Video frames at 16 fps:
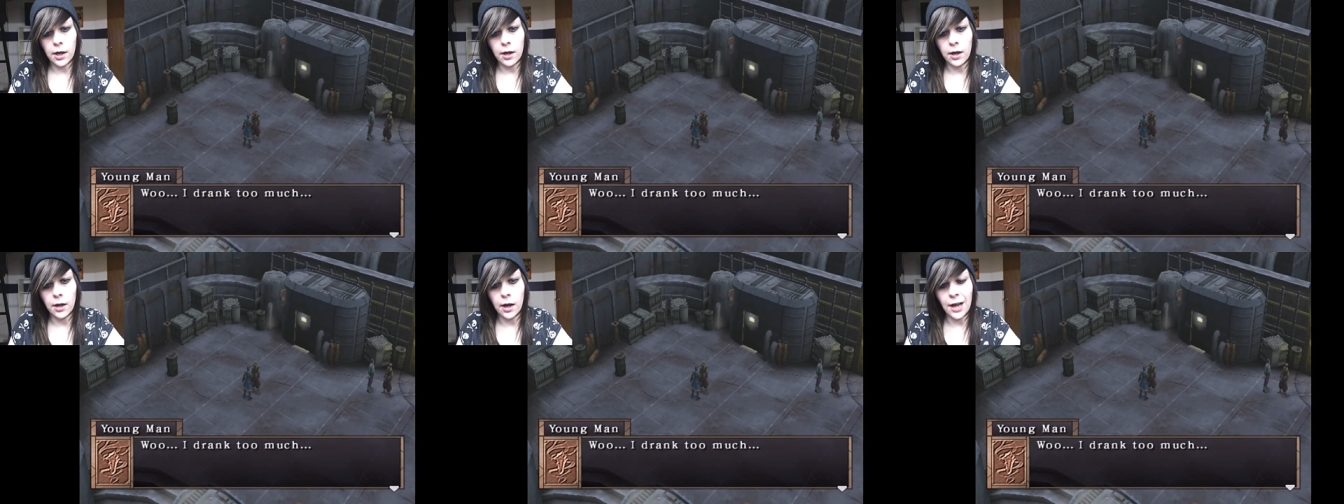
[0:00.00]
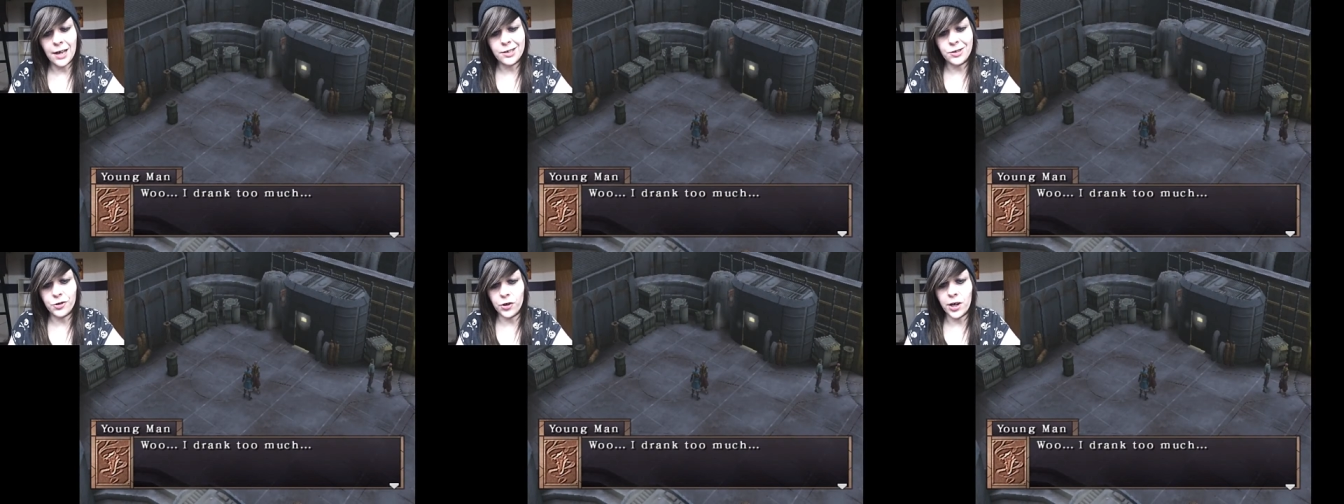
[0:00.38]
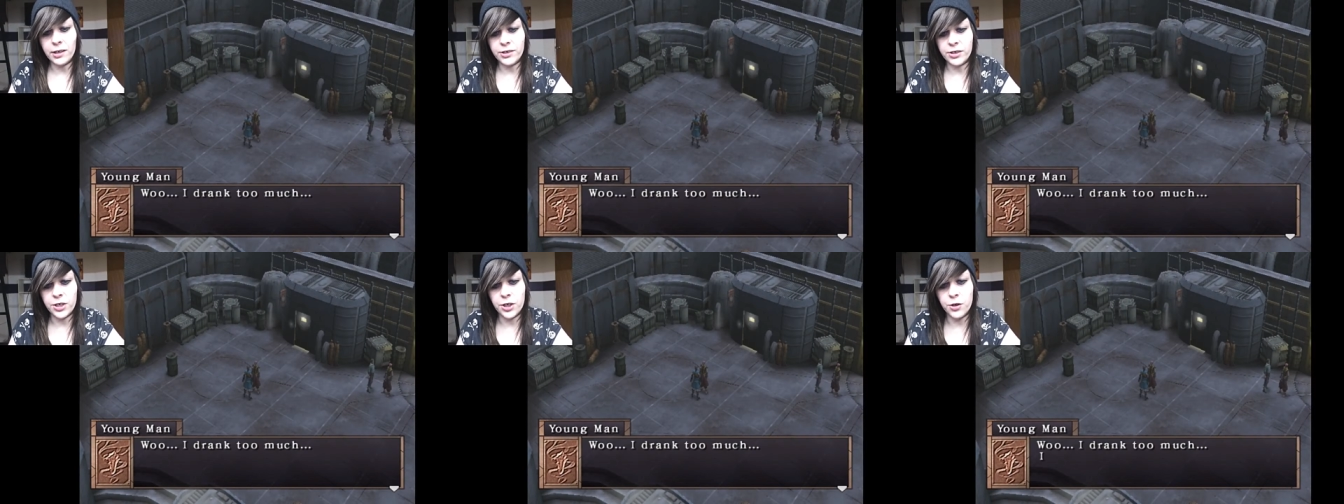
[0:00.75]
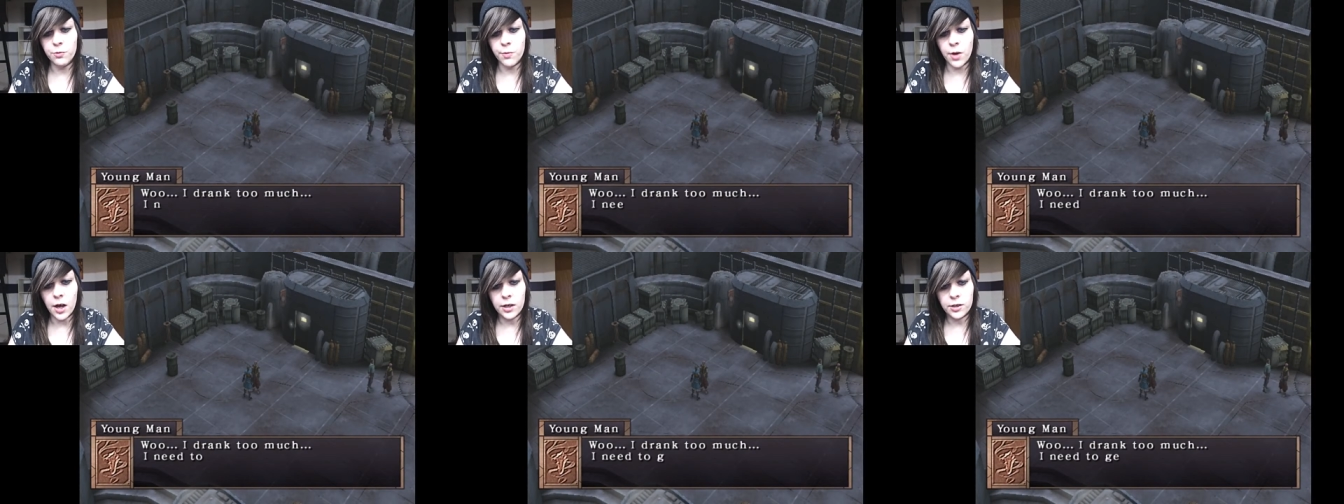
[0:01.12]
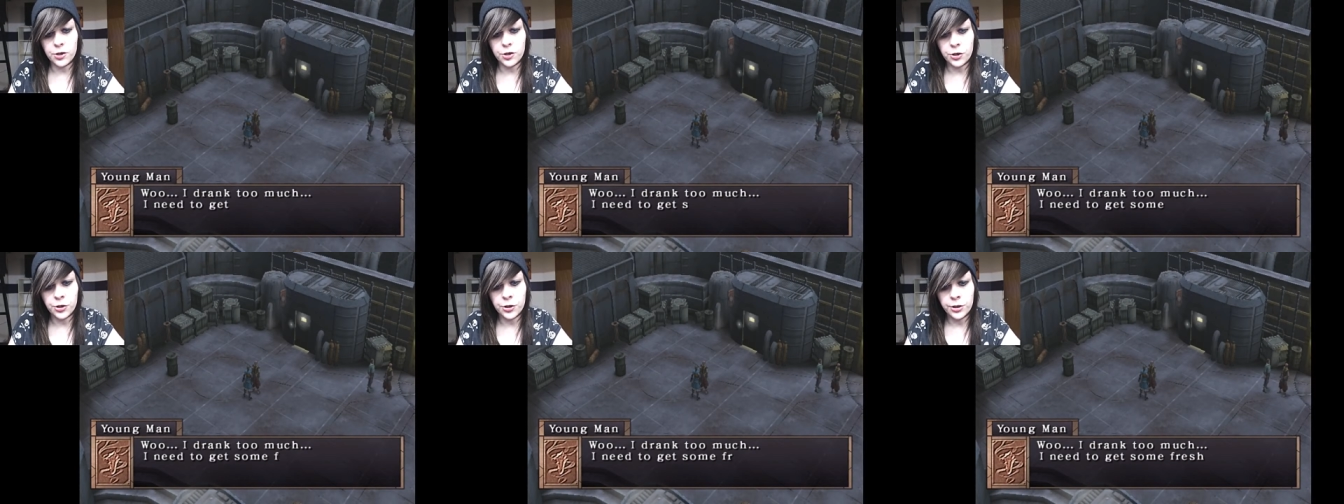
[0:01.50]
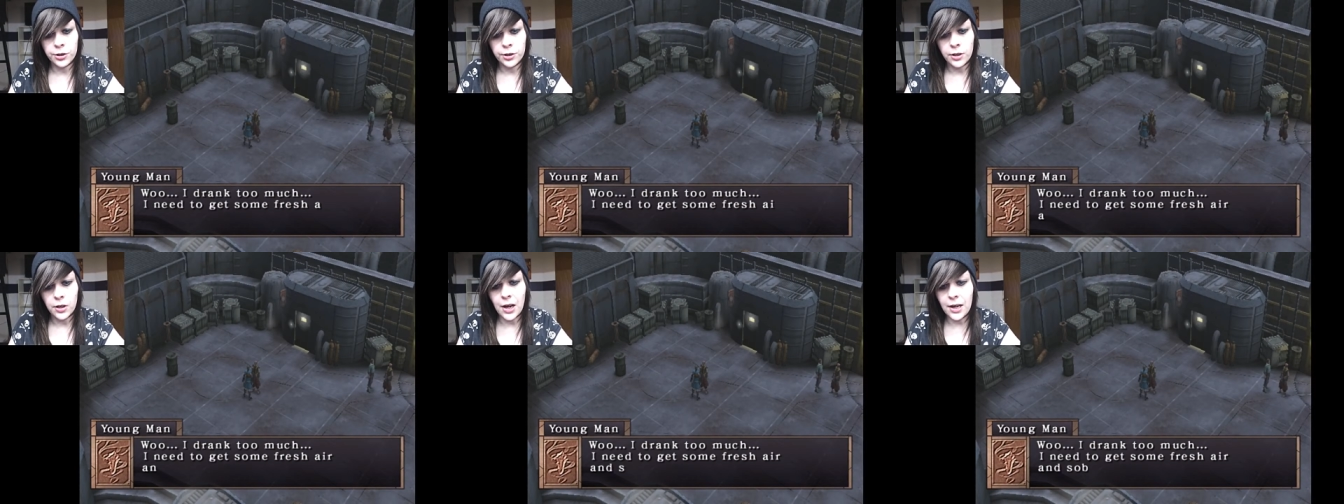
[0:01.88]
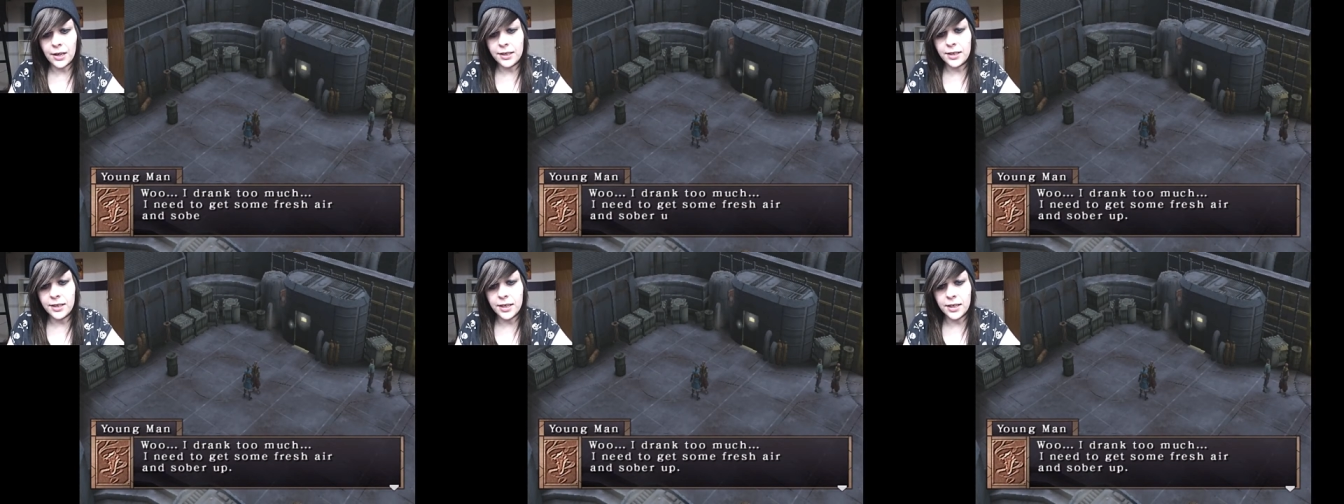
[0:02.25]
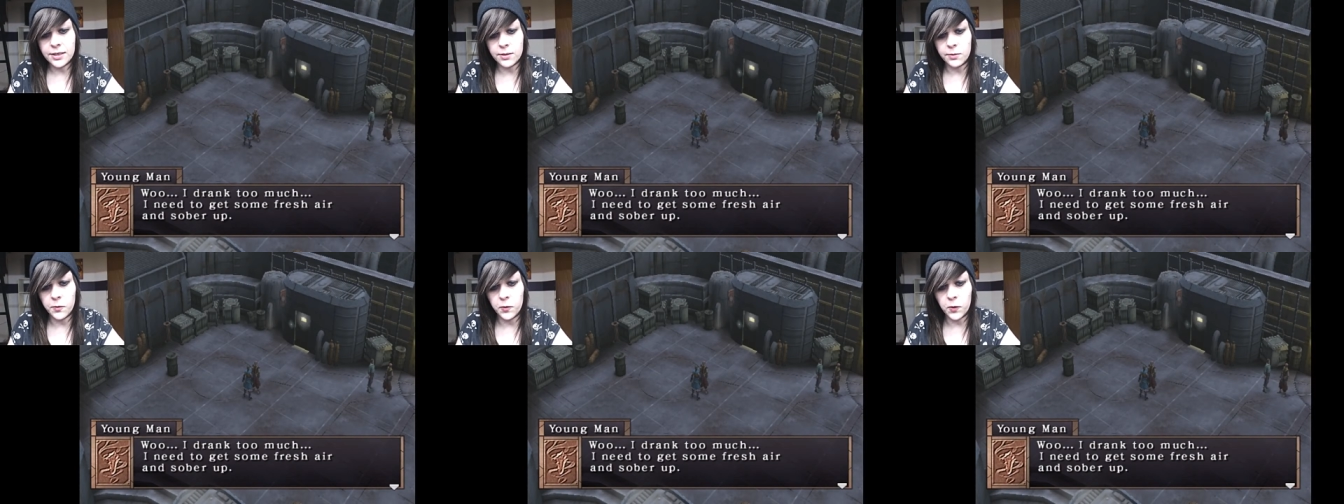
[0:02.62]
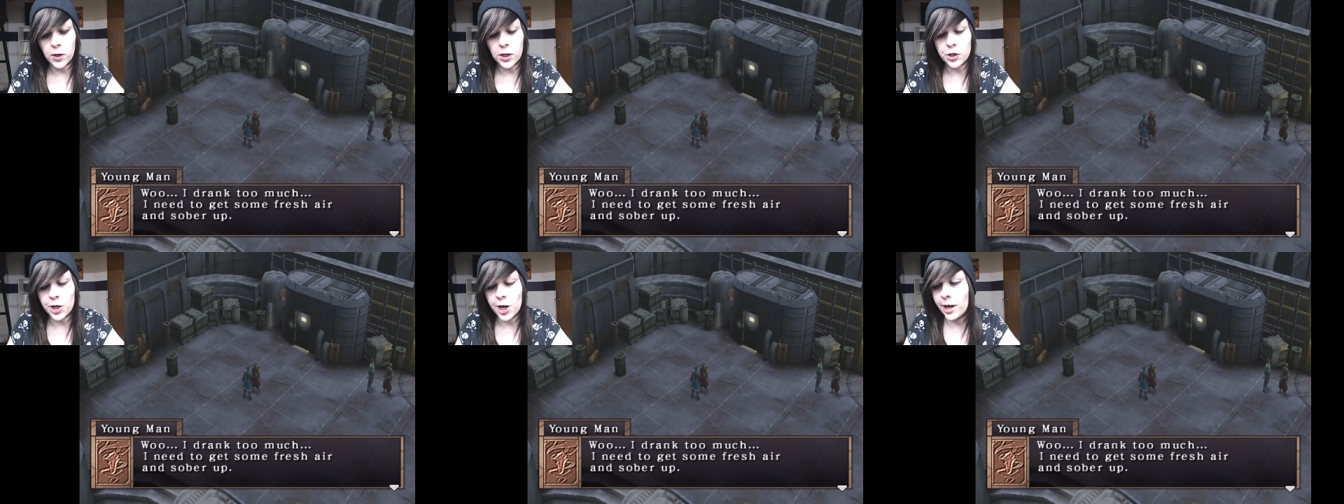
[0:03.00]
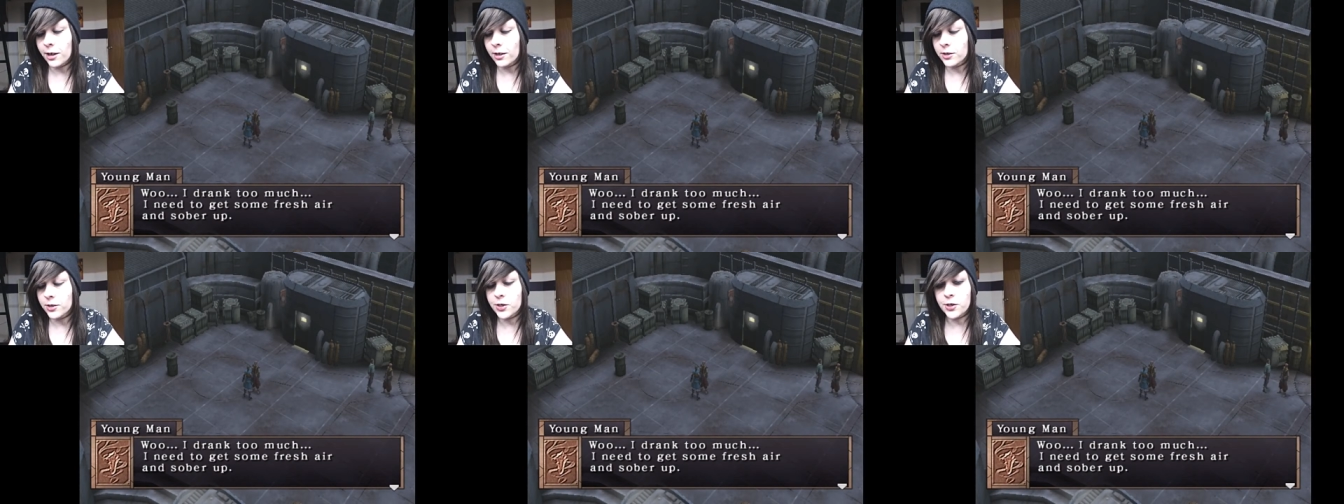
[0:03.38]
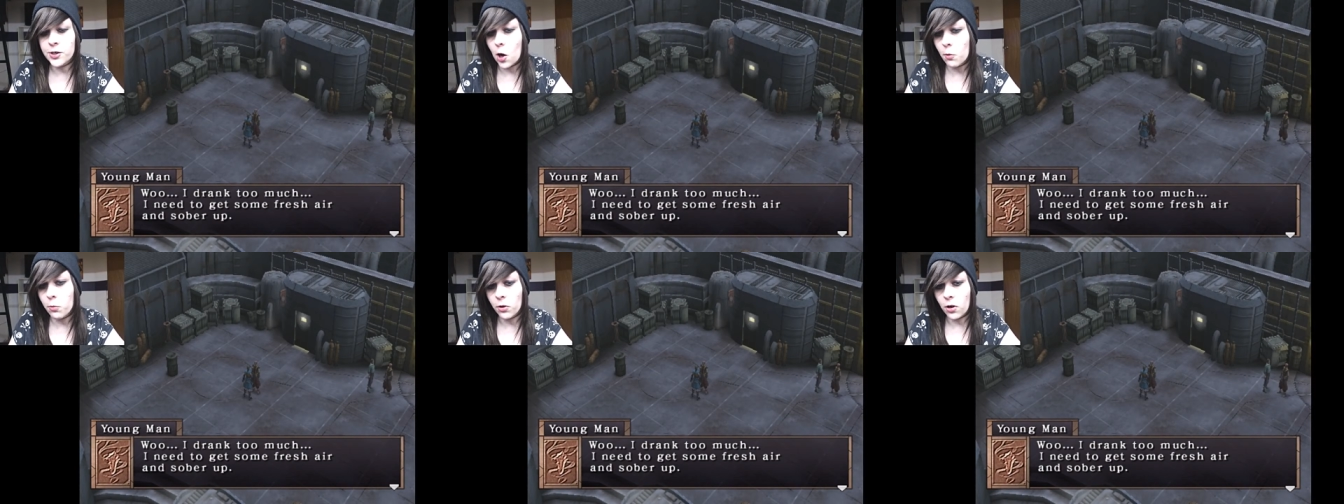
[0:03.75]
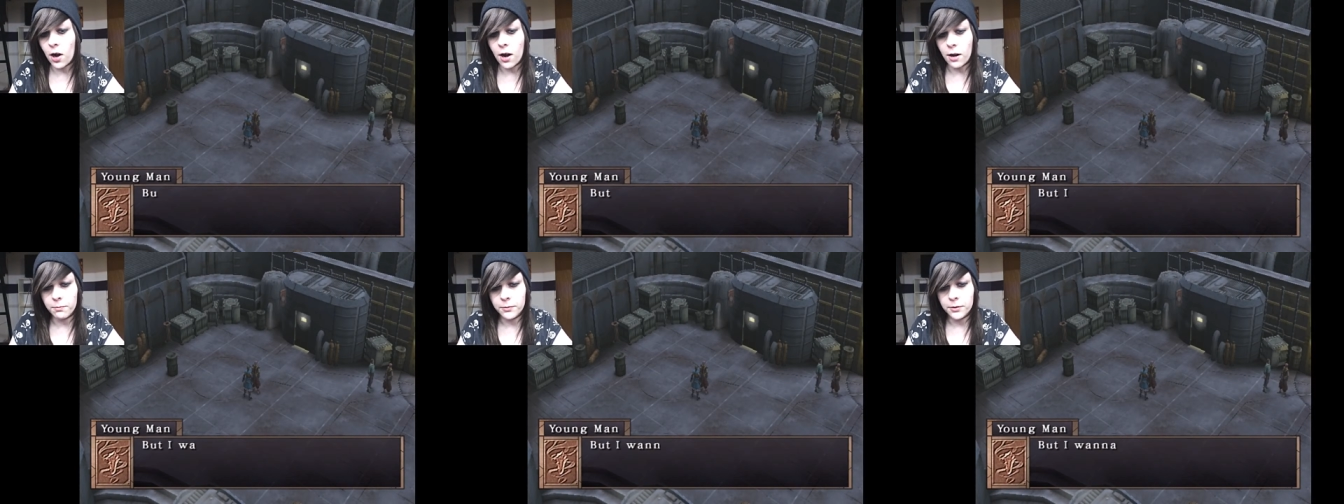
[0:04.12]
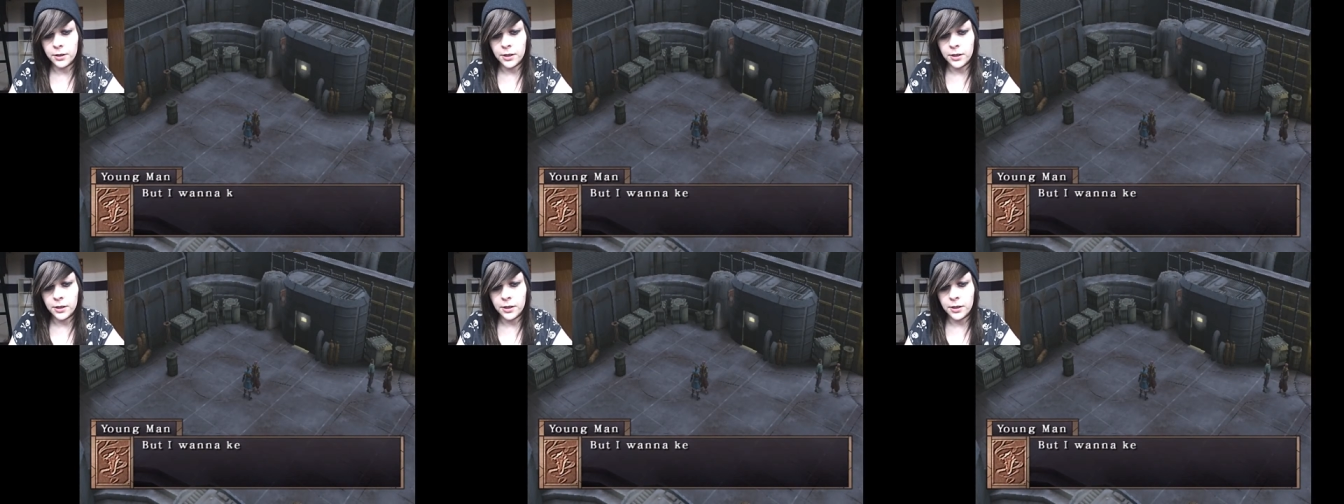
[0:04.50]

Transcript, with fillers: I drank too much. I need to get some fresh air and sober up.